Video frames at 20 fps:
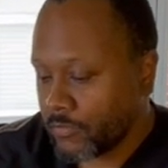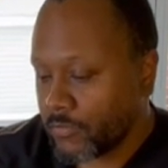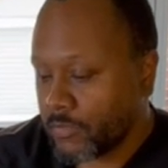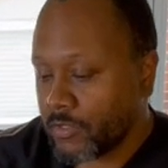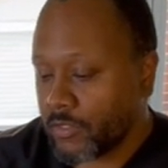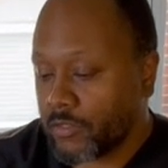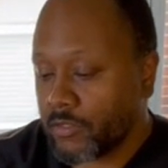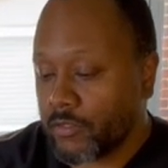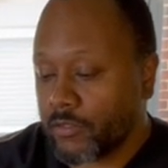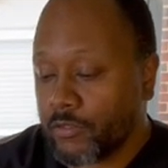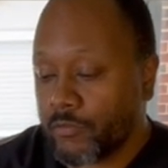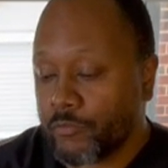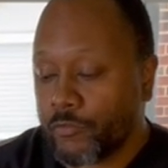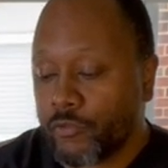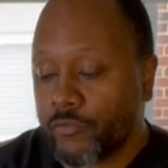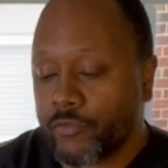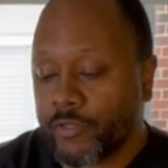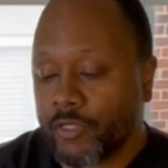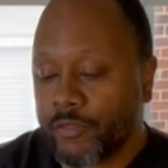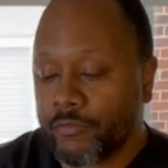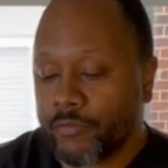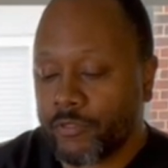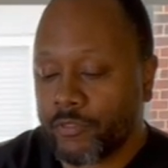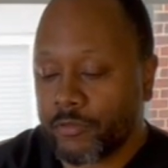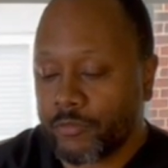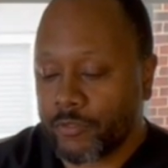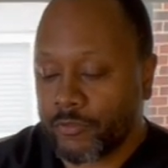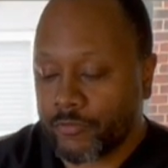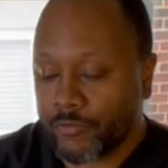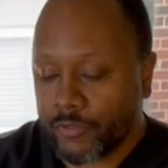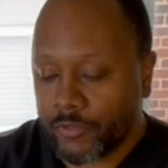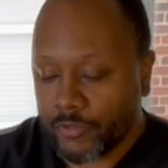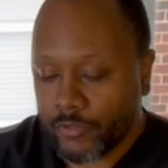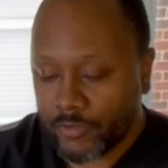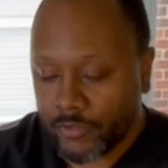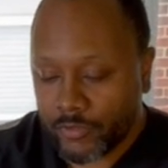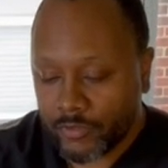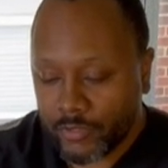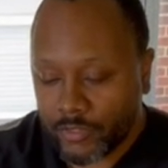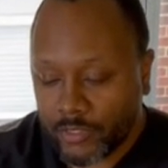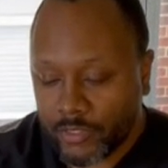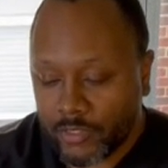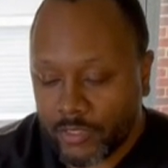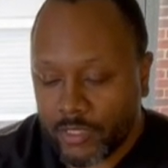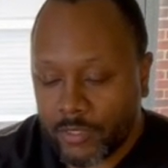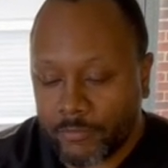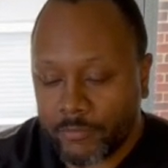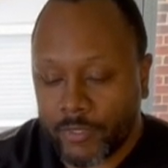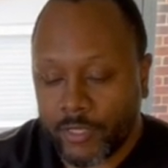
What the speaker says: And then you move up a little bit further and get that